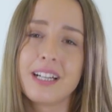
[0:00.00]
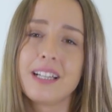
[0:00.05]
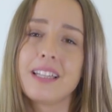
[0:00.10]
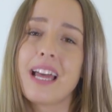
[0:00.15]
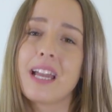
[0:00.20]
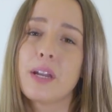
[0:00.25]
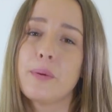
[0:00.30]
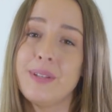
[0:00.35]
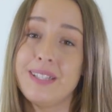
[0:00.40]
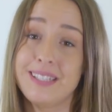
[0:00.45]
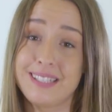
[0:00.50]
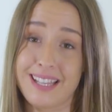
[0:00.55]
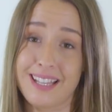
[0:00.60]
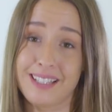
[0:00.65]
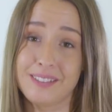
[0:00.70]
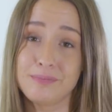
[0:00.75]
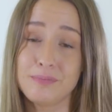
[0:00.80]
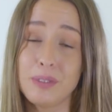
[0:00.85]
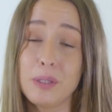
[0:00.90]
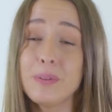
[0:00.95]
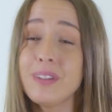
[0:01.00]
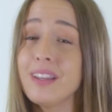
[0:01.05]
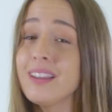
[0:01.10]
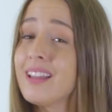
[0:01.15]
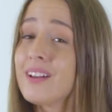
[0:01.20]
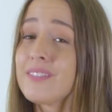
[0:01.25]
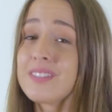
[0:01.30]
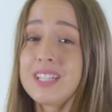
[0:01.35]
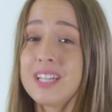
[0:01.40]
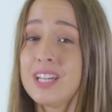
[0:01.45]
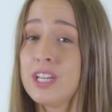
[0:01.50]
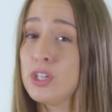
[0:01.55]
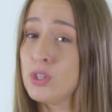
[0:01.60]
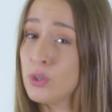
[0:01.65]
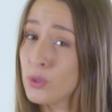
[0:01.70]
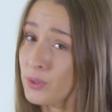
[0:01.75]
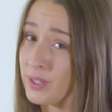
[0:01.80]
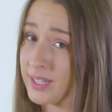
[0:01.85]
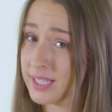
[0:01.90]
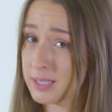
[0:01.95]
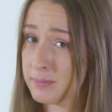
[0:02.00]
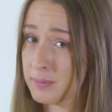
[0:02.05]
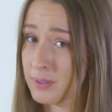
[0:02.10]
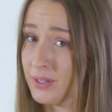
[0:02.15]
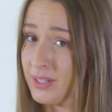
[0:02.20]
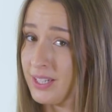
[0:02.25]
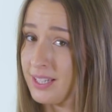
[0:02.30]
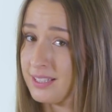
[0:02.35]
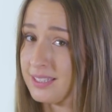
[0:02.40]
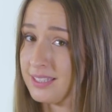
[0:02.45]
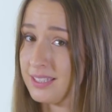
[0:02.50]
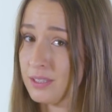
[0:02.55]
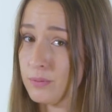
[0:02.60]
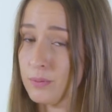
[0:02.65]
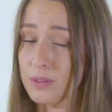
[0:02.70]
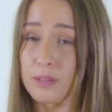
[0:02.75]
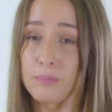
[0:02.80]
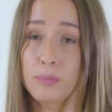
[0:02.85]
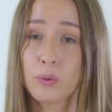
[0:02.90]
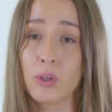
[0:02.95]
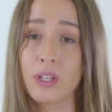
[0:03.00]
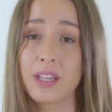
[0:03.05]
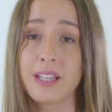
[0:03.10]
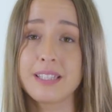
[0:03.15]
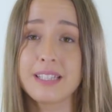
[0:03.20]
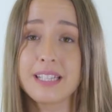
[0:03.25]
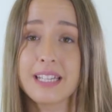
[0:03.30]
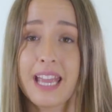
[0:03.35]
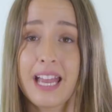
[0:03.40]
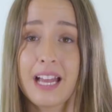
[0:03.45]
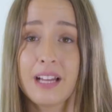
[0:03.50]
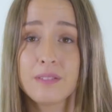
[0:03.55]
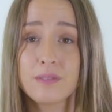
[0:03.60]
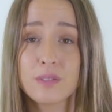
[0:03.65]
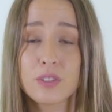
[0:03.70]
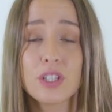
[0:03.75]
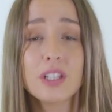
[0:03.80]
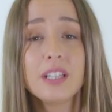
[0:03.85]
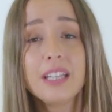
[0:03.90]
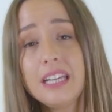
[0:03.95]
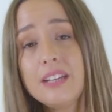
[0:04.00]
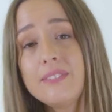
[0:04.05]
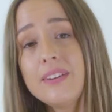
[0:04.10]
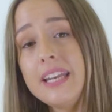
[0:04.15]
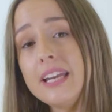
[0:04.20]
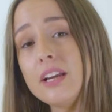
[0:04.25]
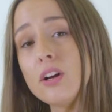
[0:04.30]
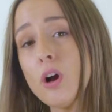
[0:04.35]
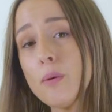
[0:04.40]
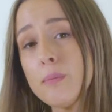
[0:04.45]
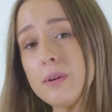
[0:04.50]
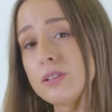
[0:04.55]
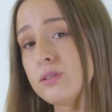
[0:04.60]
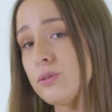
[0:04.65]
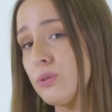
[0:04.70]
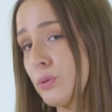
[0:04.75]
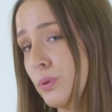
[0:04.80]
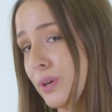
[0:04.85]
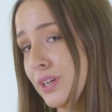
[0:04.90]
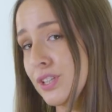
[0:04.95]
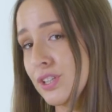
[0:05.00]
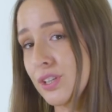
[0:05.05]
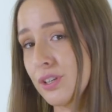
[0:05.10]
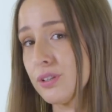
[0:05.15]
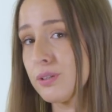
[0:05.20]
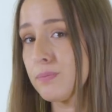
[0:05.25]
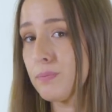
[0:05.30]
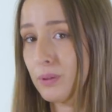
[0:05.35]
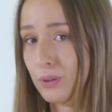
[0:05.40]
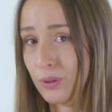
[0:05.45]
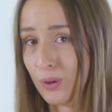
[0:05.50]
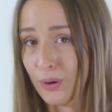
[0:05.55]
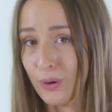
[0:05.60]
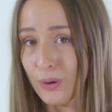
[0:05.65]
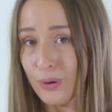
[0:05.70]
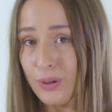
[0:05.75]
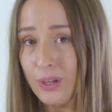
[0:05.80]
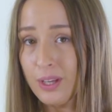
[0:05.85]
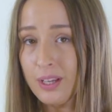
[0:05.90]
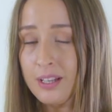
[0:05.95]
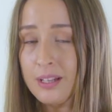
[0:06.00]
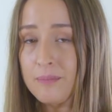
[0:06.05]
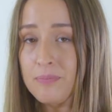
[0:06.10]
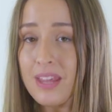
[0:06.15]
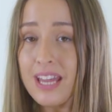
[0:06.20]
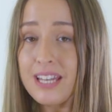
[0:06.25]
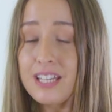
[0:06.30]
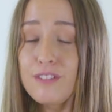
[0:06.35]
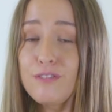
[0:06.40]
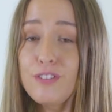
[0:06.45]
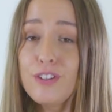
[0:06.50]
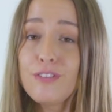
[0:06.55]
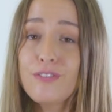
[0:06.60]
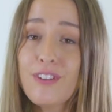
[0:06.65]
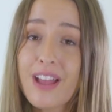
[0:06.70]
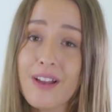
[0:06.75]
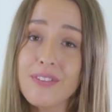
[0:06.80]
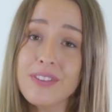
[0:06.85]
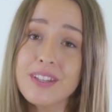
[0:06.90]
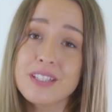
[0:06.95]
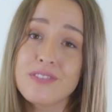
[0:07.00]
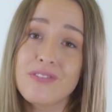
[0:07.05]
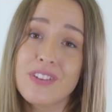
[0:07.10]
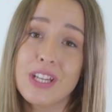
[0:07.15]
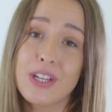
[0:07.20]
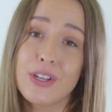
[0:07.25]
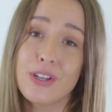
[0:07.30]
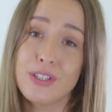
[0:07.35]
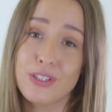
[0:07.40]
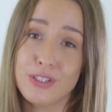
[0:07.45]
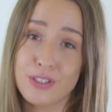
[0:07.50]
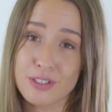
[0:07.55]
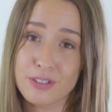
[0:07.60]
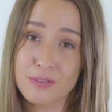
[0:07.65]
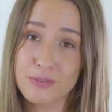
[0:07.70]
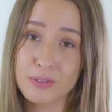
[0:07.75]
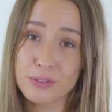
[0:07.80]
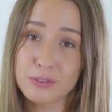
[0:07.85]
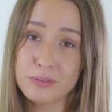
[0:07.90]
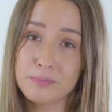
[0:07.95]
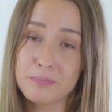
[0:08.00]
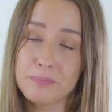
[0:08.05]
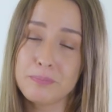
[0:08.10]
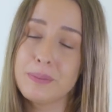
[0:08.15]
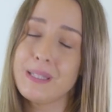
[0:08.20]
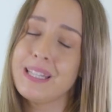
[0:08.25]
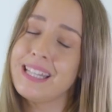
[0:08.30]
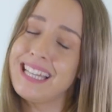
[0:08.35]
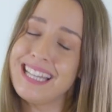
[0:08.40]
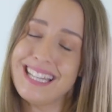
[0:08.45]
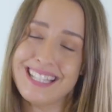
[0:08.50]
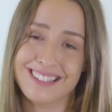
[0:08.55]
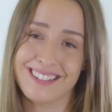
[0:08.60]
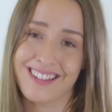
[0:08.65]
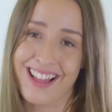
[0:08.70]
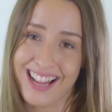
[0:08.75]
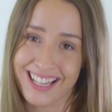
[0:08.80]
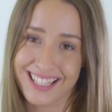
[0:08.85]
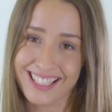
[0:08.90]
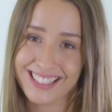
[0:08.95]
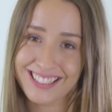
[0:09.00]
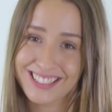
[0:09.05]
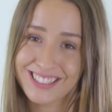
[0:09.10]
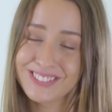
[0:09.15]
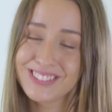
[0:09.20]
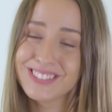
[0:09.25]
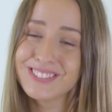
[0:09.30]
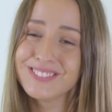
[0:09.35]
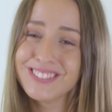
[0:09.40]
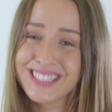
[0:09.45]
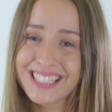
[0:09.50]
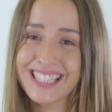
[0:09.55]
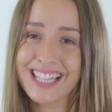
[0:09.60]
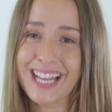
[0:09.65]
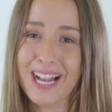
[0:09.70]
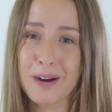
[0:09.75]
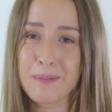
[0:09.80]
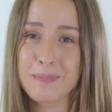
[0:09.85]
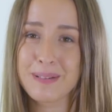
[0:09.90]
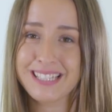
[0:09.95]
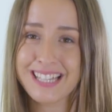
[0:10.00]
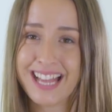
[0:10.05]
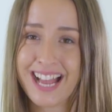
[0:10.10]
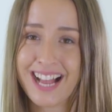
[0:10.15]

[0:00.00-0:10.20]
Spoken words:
Like we said, we would love to hear your experiences with the Borderless account, so leave any comments or questions below. And if you found this video useful, please like it, it would really help us